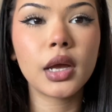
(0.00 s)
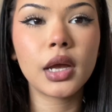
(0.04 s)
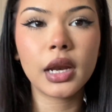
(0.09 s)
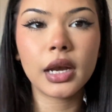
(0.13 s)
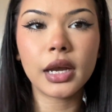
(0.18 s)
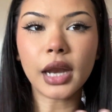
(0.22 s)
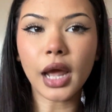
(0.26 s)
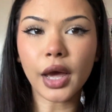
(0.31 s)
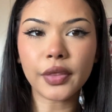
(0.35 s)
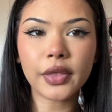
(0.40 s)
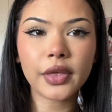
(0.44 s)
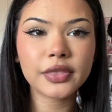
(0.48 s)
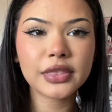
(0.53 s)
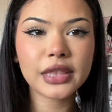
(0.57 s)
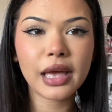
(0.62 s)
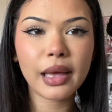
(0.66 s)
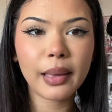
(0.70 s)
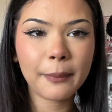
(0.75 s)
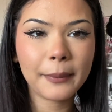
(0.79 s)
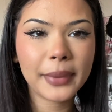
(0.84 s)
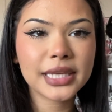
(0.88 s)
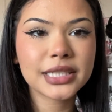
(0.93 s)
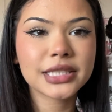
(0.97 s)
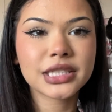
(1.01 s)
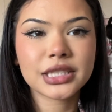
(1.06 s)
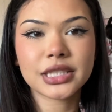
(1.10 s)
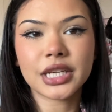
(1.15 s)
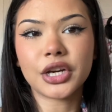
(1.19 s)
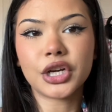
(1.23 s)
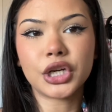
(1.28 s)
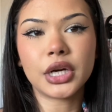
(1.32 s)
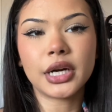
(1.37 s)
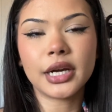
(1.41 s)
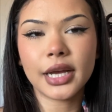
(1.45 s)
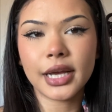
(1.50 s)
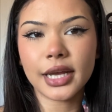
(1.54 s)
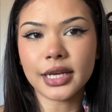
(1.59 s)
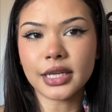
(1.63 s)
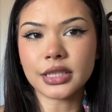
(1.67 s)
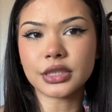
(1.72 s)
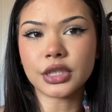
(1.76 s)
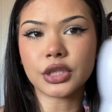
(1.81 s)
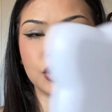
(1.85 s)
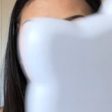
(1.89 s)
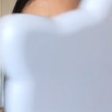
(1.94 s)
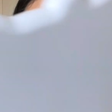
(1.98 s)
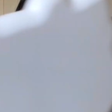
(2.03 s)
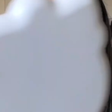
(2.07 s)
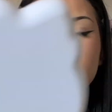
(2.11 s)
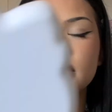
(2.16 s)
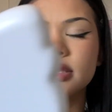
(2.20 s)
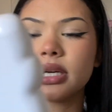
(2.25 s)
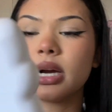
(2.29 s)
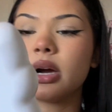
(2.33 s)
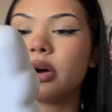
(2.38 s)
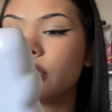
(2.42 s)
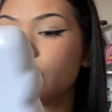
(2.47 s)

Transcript: Now that that mascara has dried down